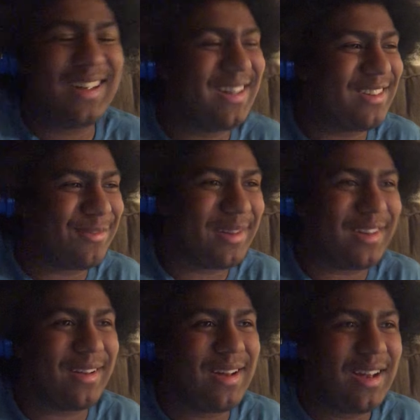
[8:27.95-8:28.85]
it's
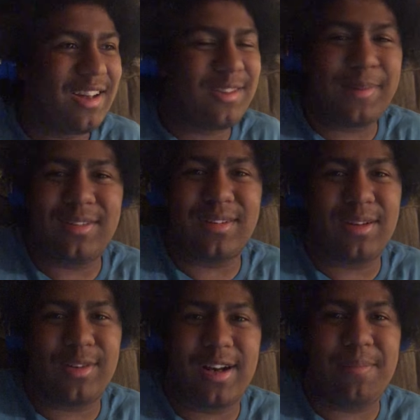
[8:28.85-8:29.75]
been, a, it's basically
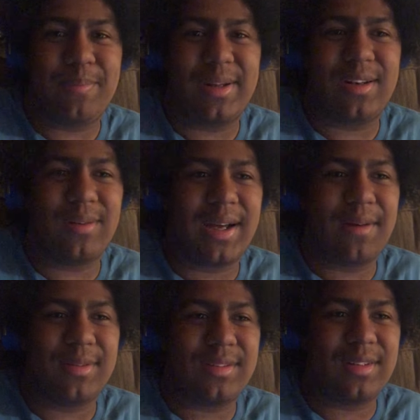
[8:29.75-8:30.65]
what I've been doing
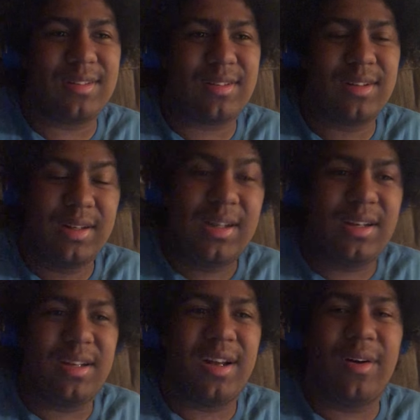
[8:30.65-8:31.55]
ever since,
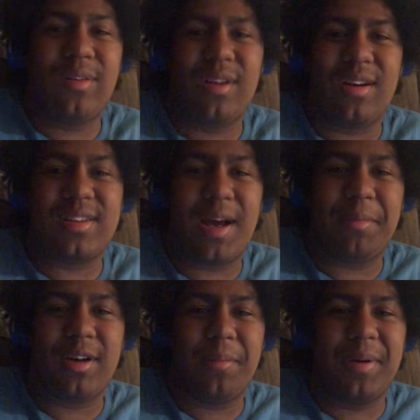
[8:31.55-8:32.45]
you know, long time
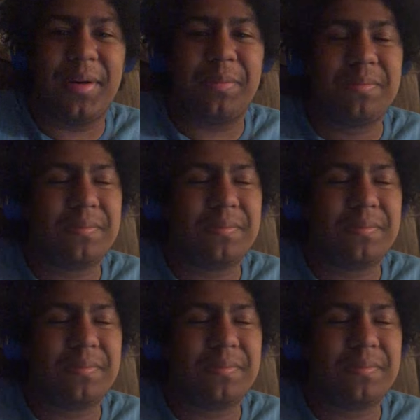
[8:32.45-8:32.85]
ago. But